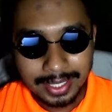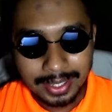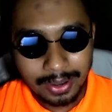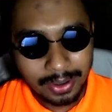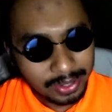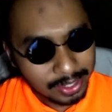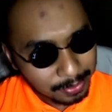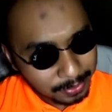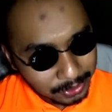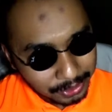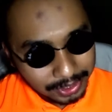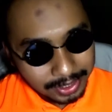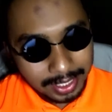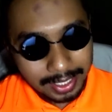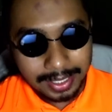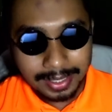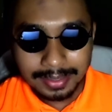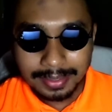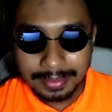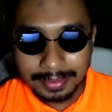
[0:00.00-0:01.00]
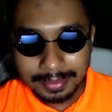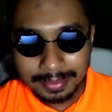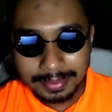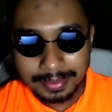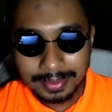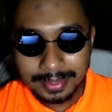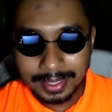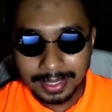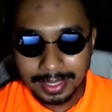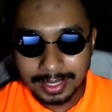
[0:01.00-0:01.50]
Onimusha,
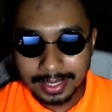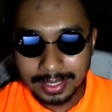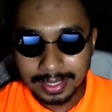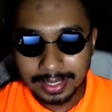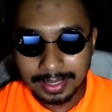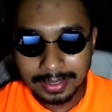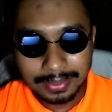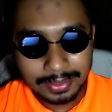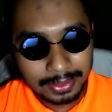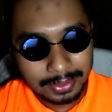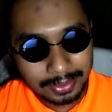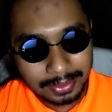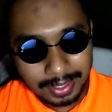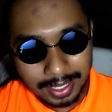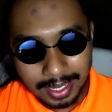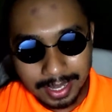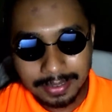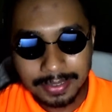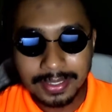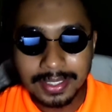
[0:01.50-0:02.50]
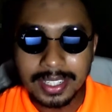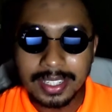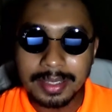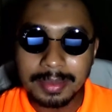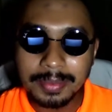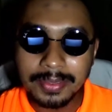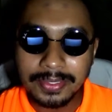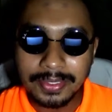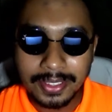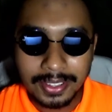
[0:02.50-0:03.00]
if you have heard
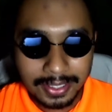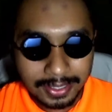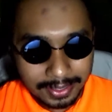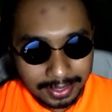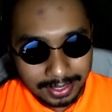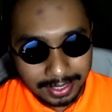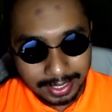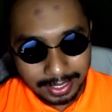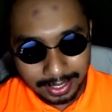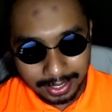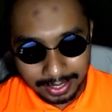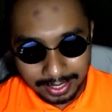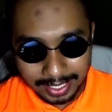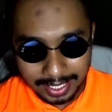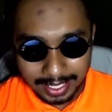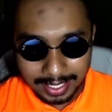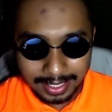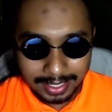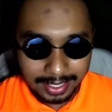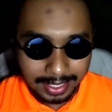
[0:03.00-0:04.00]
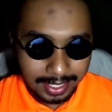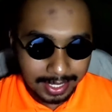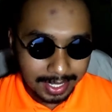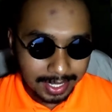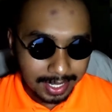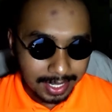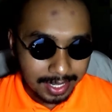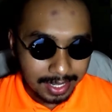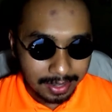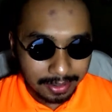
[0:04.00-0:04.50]
it before. Okay,
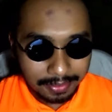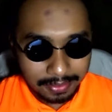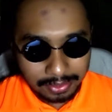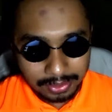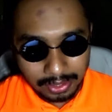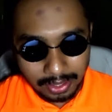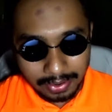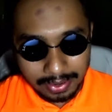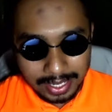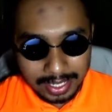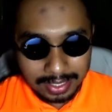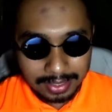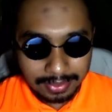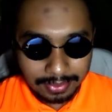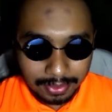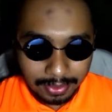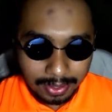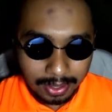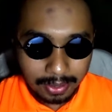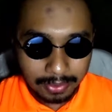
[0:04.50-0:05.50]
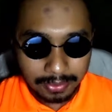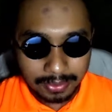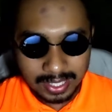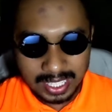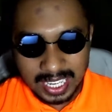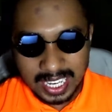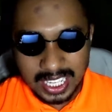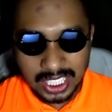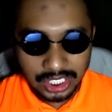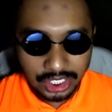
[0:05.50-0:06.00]
if the story is full of
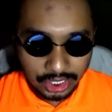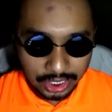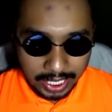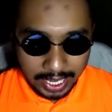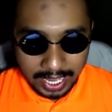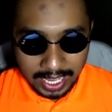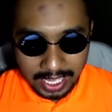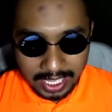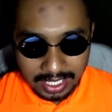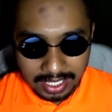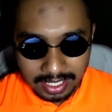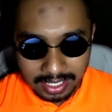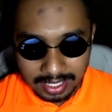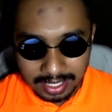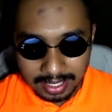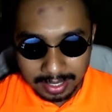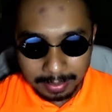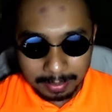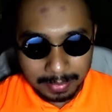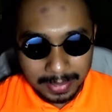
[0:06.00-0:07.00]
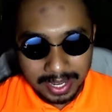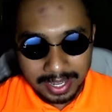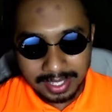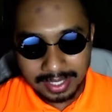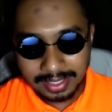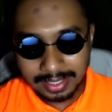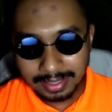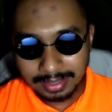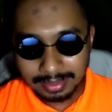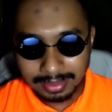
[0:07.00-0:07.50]
cliches but
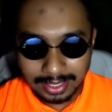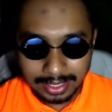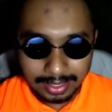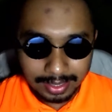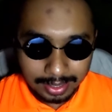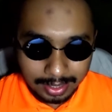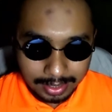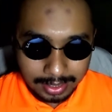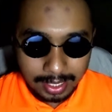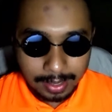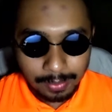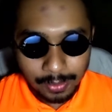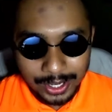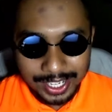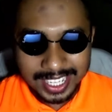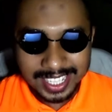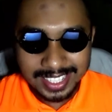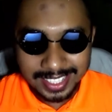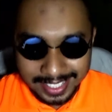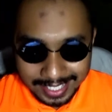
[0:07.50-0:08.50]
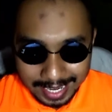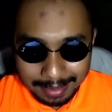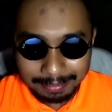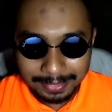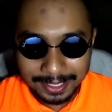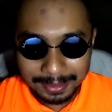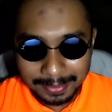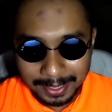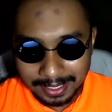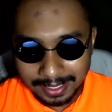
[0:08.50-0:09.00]
somewhat
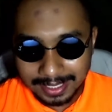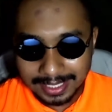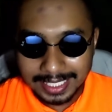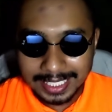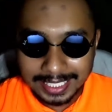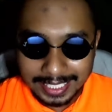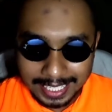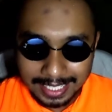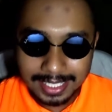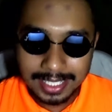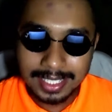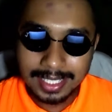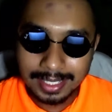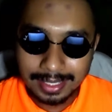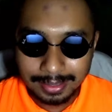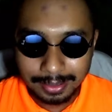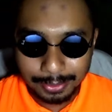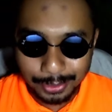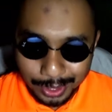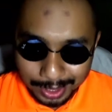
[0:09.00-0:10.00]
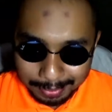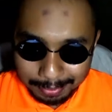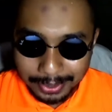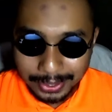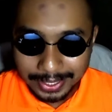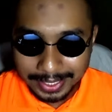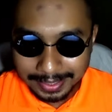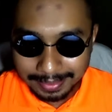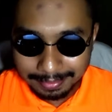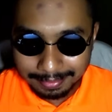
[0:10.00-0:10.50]
acceptable, it gets 1
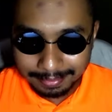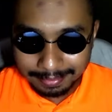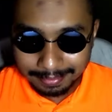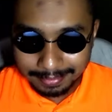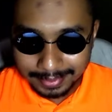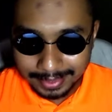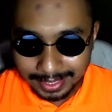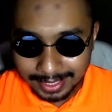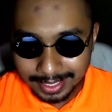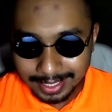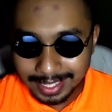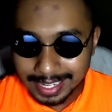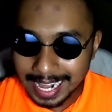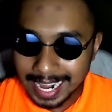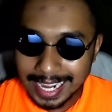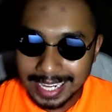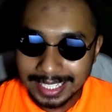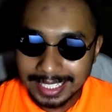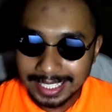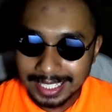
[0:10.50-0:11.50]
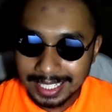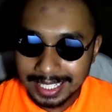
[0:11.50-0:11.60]
point. Like